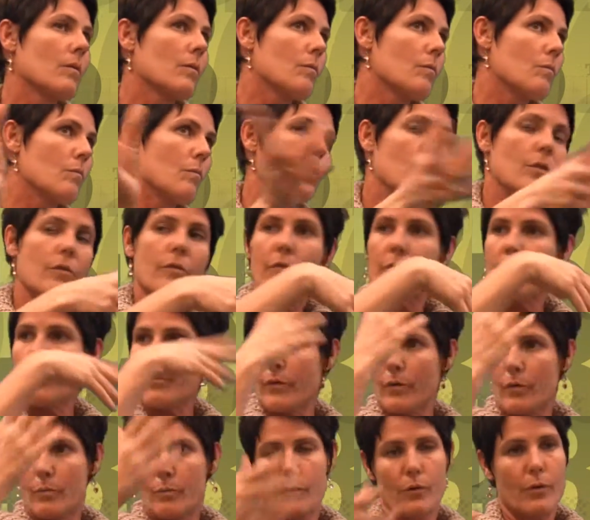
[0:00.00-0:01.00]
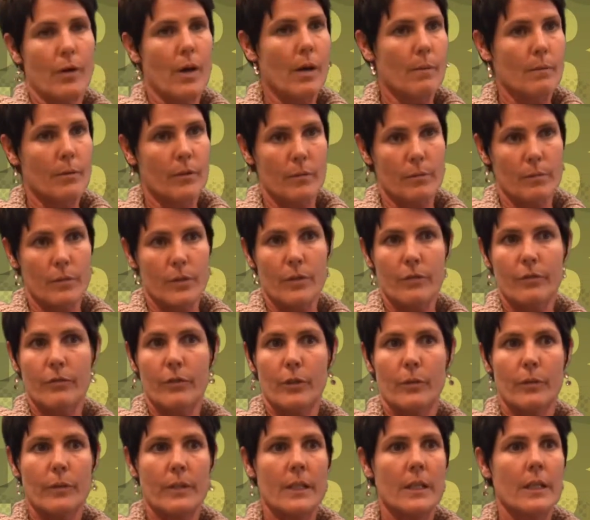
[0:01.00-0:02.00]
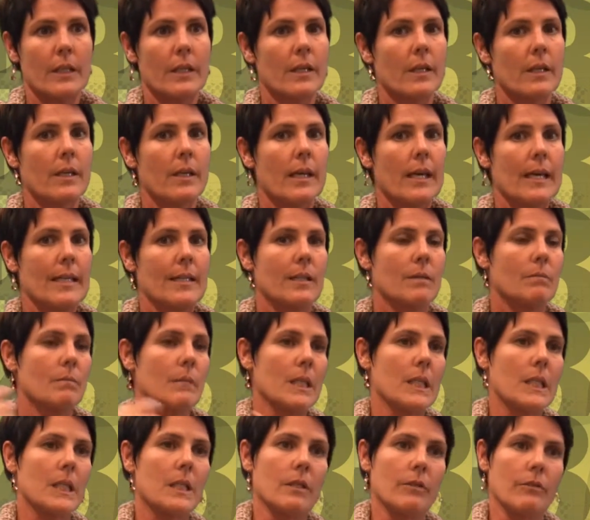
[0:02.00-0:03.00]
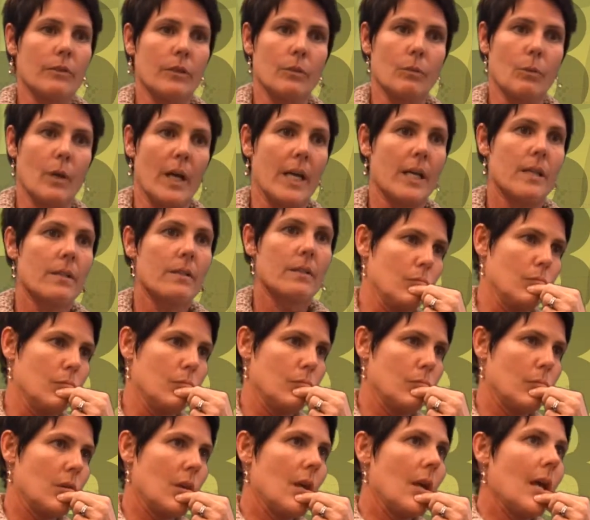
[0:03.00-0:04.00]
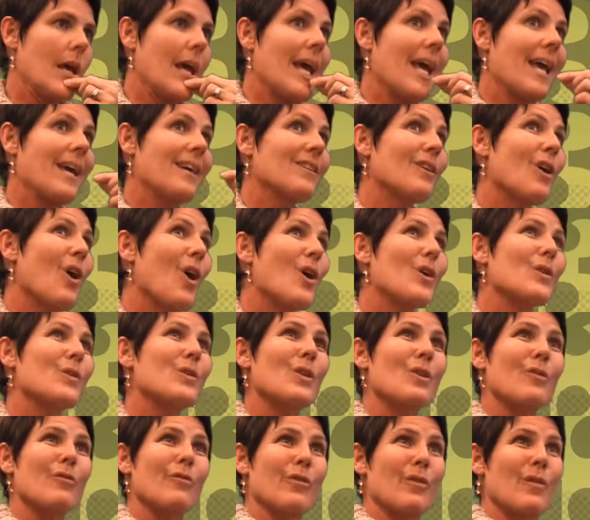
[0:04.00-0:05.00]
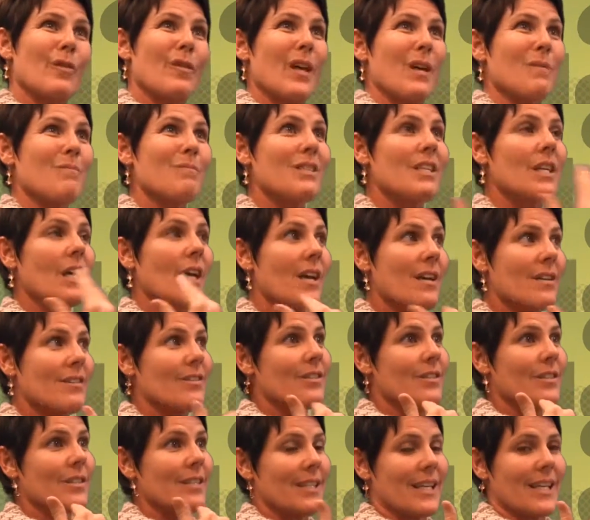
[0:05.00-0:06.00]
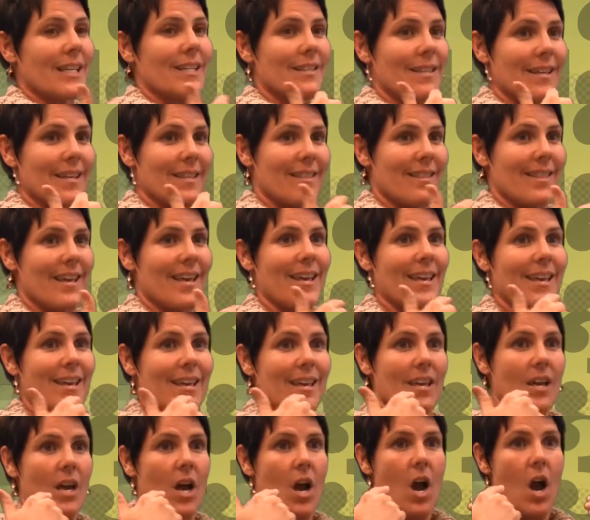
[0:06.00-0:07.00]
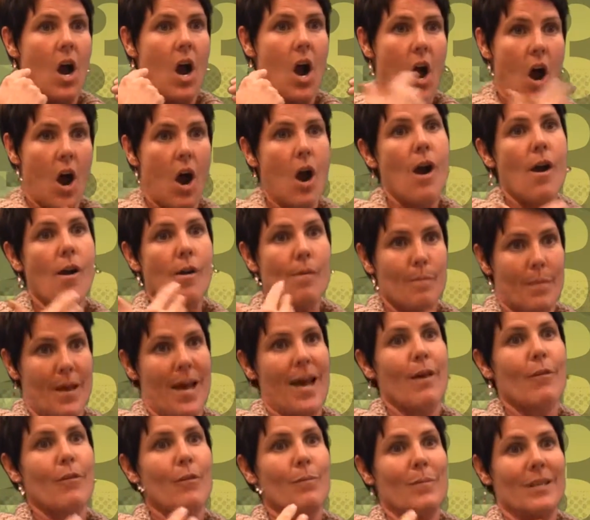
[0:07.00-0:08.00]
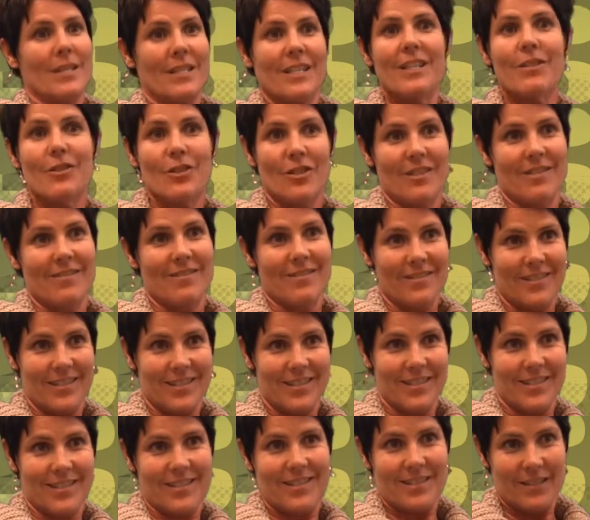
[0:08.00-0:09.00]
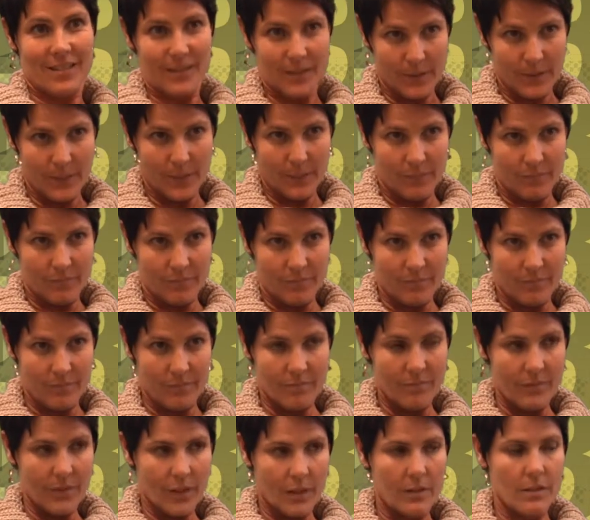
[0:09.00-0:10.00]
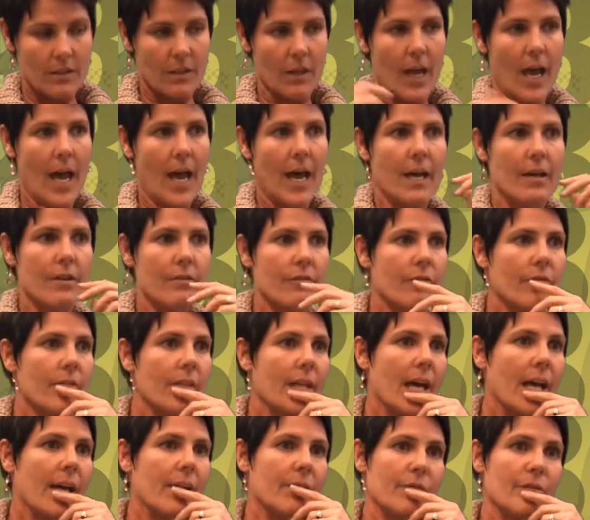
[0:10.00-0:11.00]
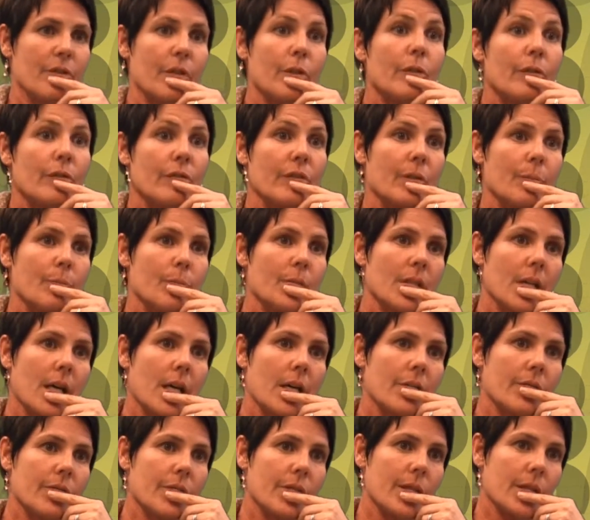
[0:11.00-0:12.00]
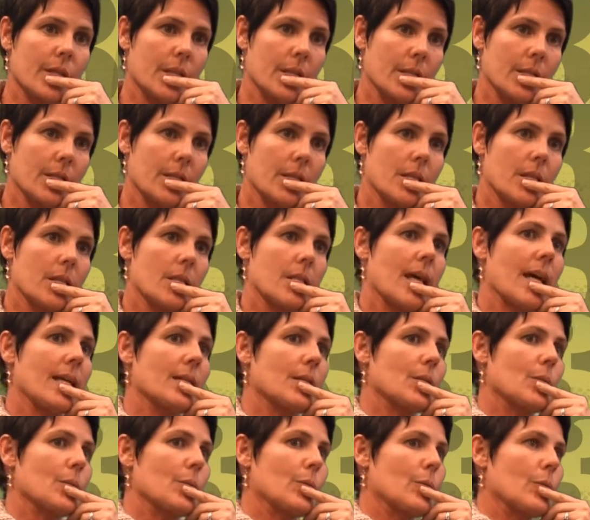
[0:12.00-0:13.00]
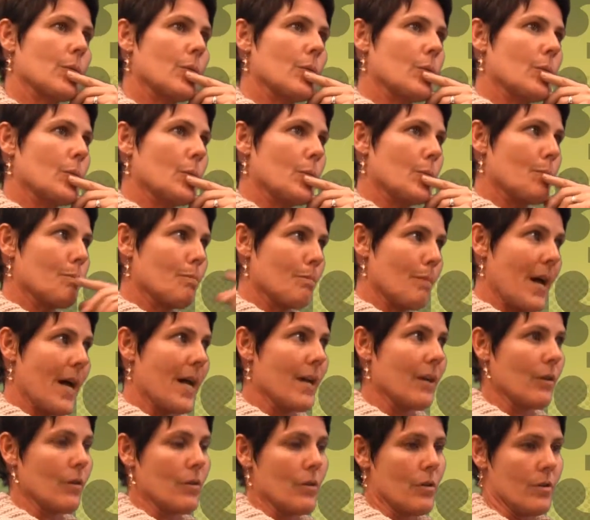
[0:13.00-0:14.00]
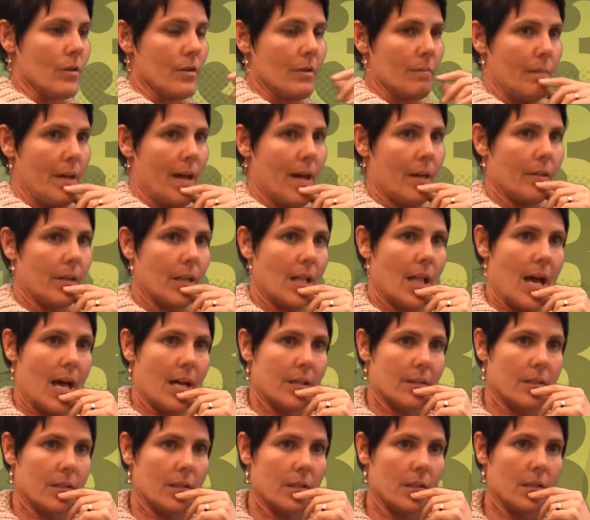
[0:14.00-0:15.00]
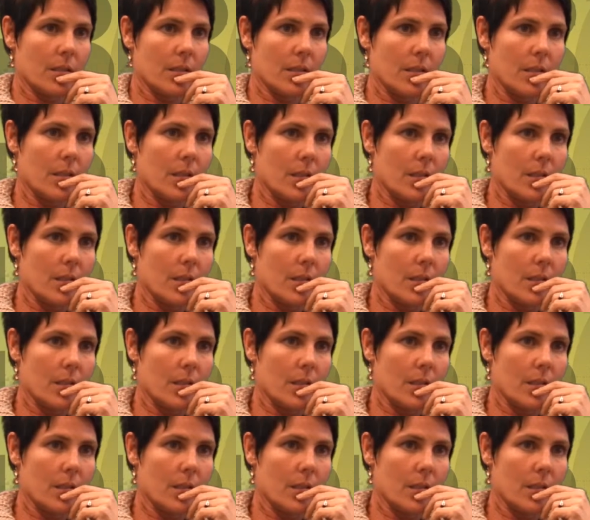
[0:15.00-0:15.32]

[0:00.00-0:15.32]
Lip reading: move through problems fluidly and in many different ways. And also for them to understand that they are mathematicians, to have that view of themselves. That's my goal in math class.